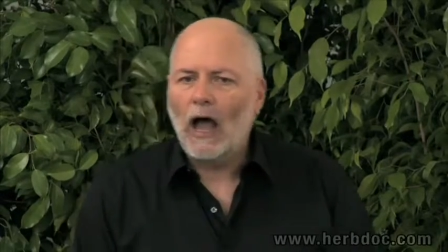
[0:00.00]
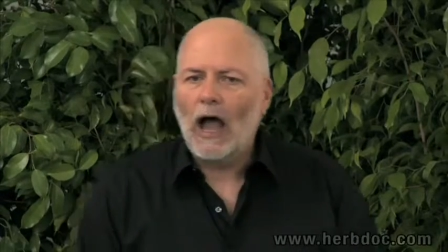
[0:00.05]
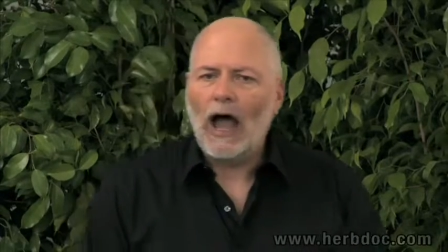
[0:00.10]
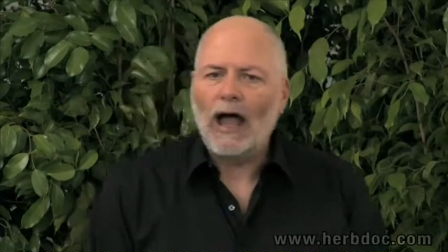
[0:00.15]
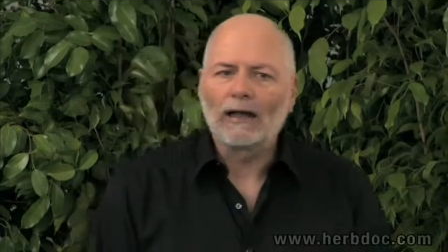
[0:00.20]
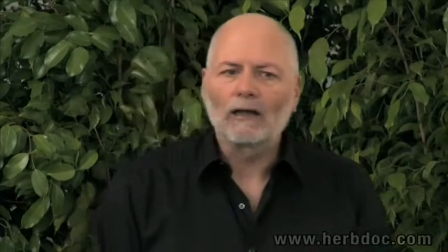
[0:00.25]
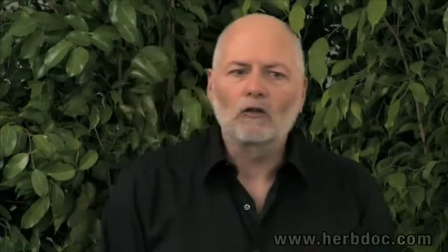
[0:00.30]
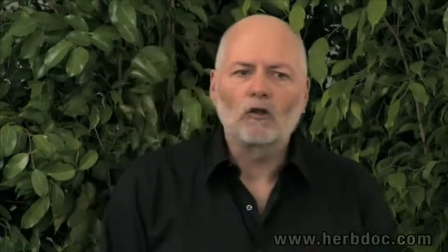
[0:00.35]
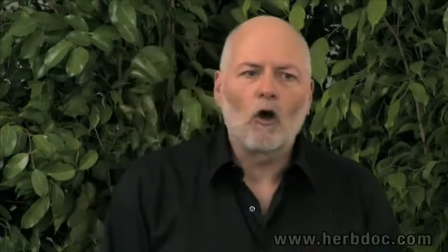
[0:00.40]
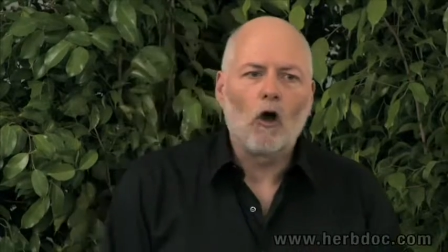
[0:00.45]

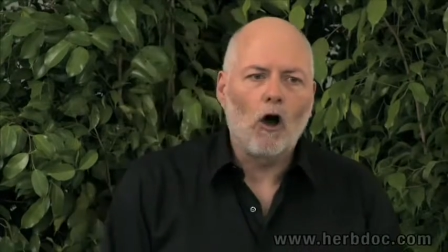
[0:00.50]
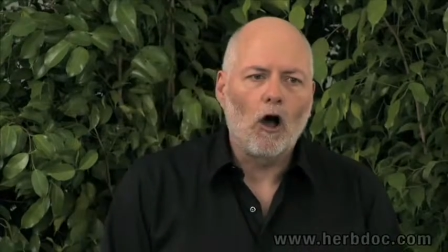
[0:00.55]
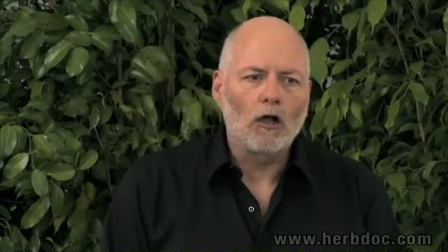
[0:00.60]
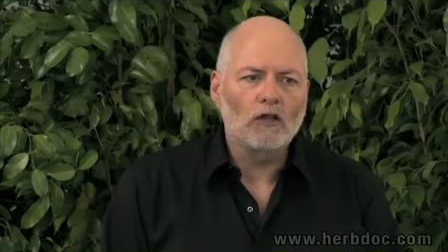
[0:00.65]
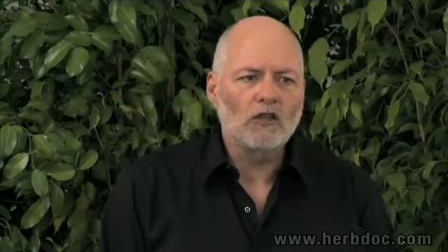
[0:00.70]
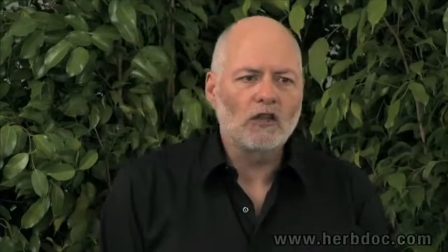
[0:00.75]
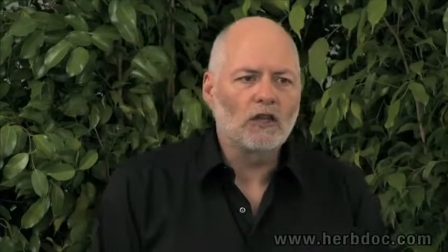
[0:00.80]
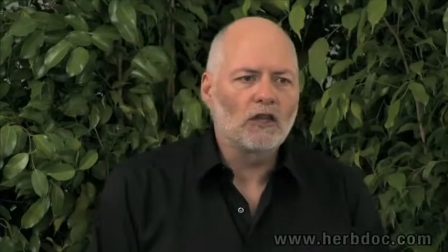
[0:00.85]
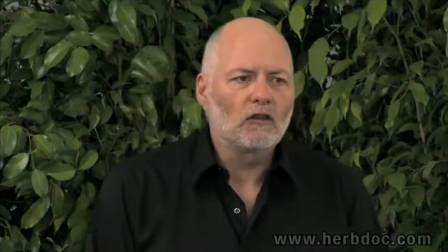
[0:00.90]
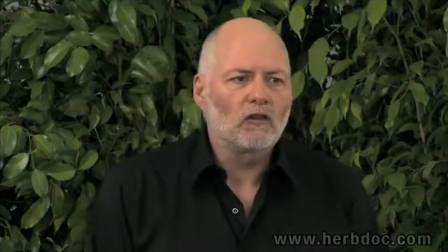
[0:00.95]
on
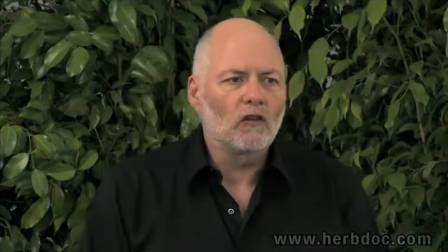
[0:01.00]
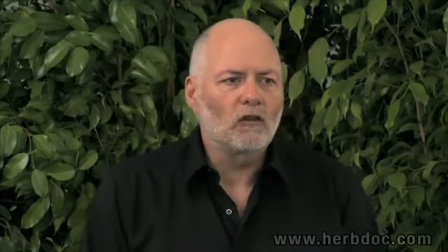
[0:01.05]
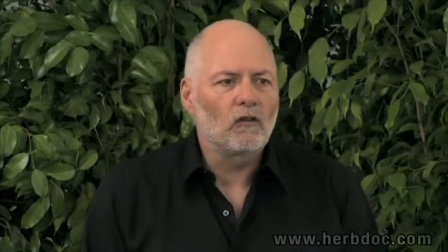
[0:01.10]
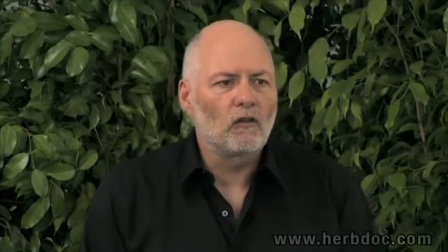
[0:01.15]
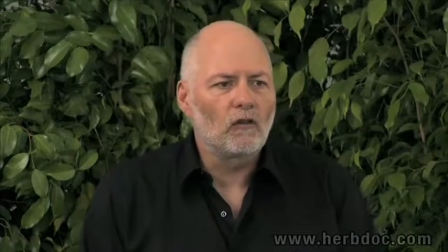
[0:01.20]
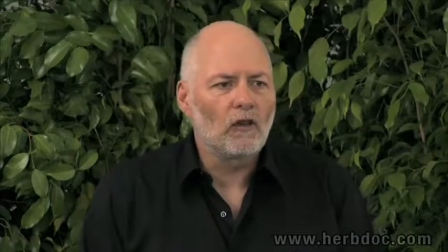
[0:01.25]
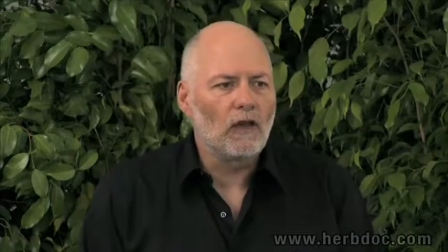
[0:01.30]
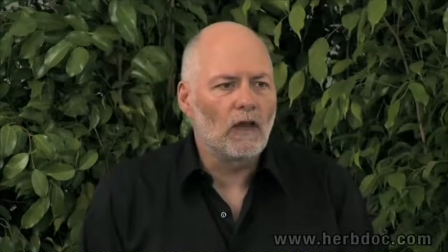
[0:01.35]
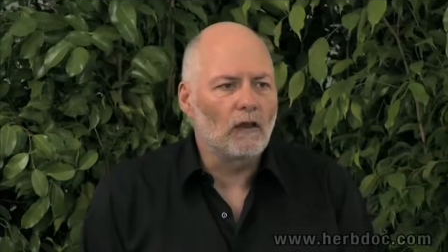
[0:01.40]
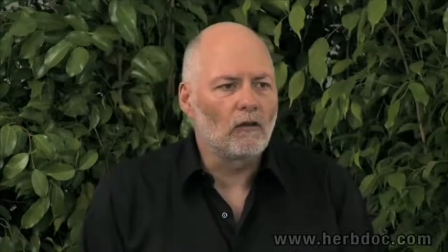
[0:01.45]
causing
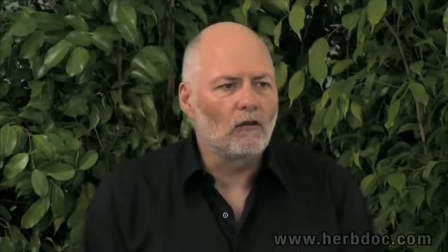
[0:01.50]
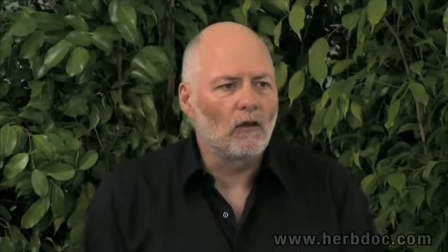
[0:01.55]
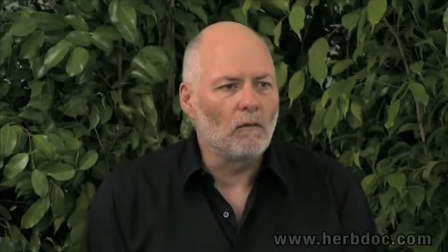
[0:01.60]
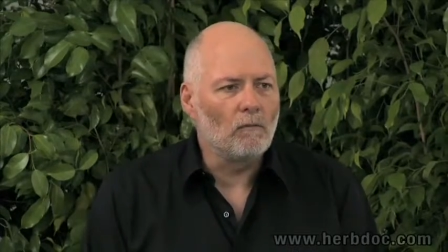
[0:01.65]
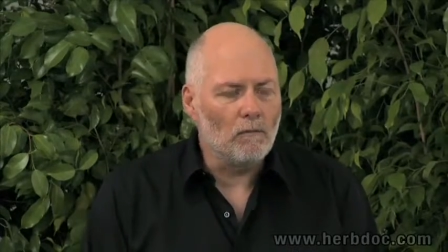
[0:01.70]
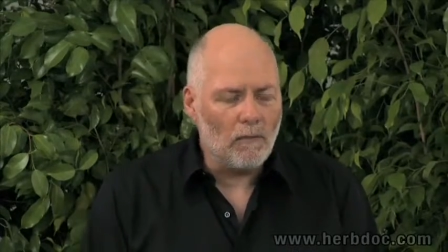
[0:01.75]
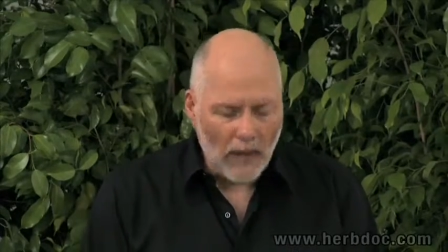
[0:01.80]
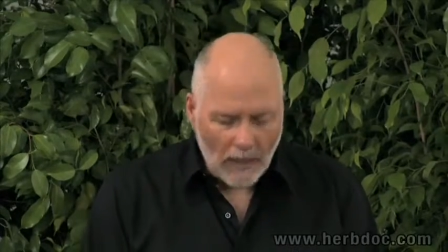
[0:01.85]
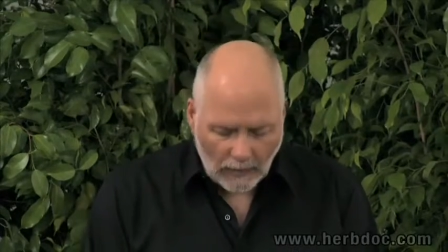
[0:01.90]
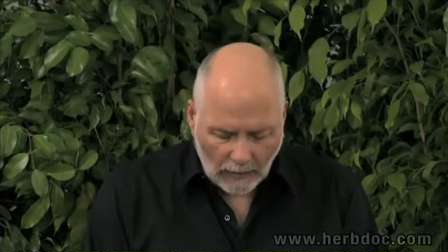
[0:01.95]
disease
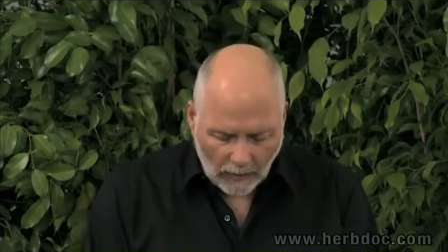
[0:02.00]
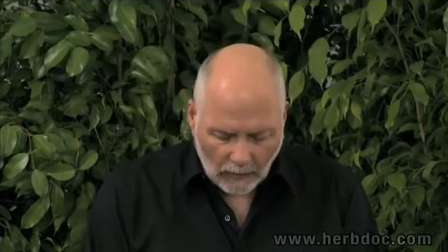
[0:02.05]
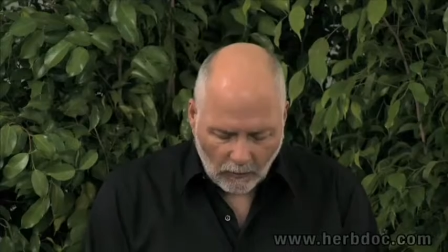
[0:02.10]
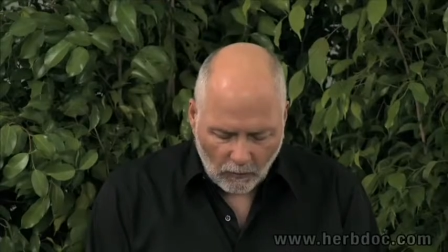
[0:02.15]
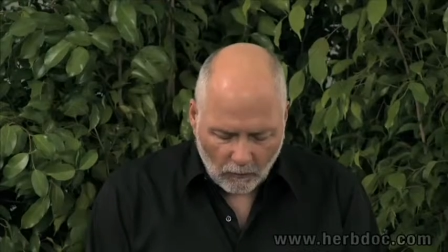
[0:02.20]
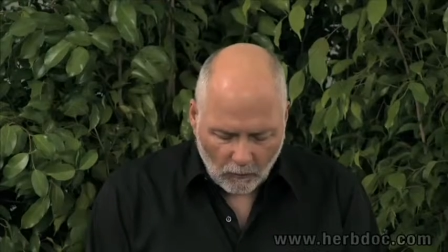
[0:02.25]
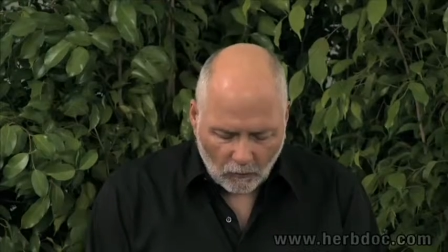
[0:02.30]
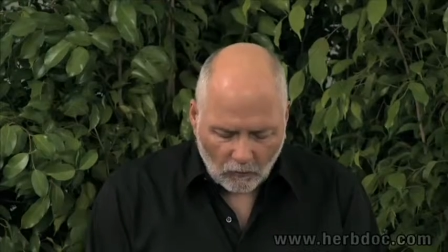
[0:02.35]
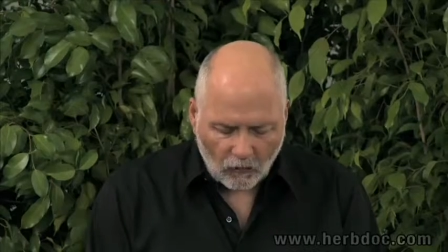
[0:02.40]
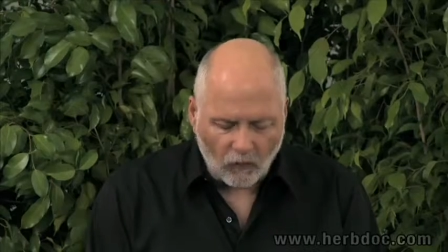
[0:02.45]
and making
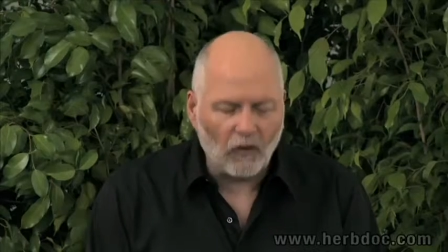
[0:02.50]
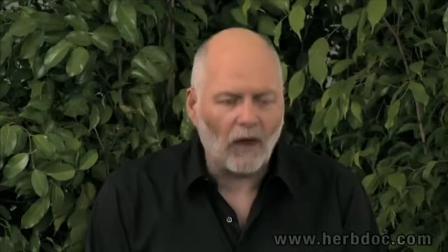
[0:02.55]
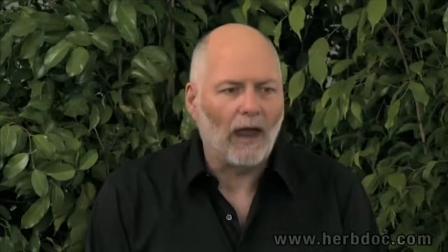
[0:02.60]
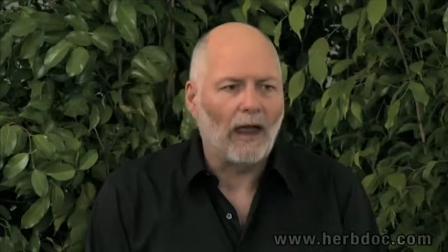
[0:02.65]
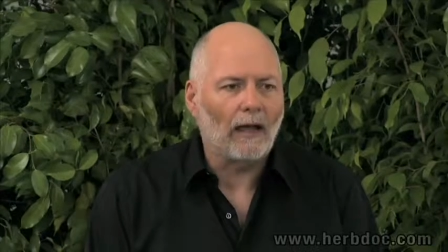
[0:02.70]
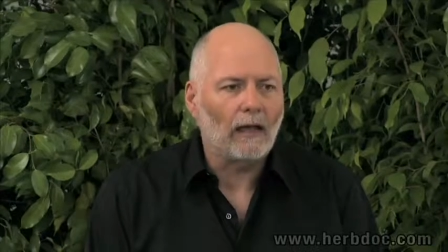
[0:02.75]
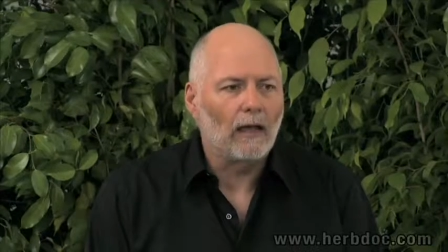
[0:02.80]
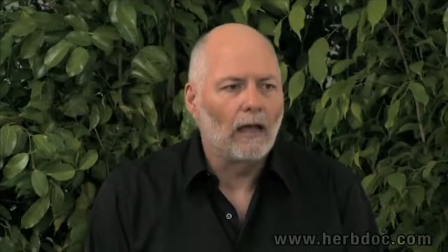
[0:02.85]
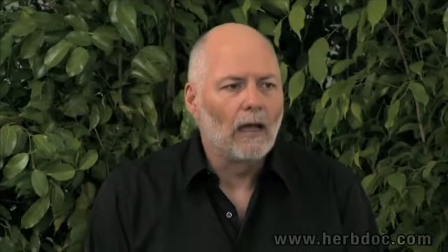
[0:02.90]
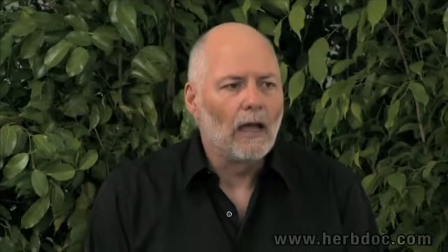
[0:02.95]
you
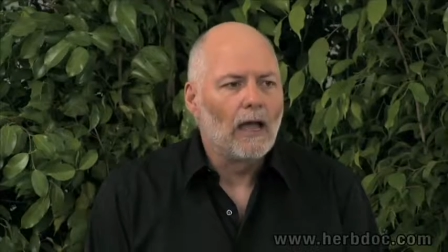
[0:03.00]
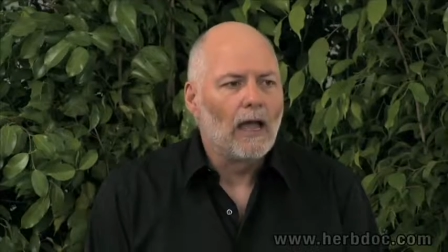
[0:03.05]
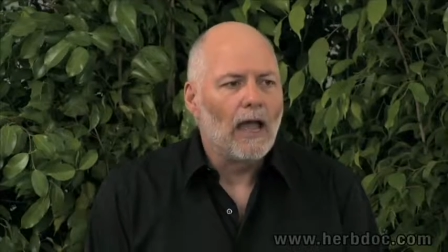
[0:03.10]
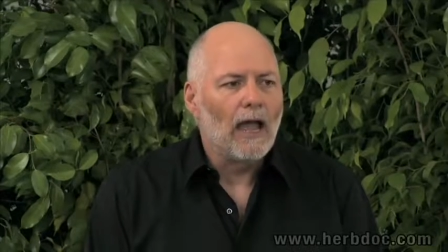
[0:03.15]
sick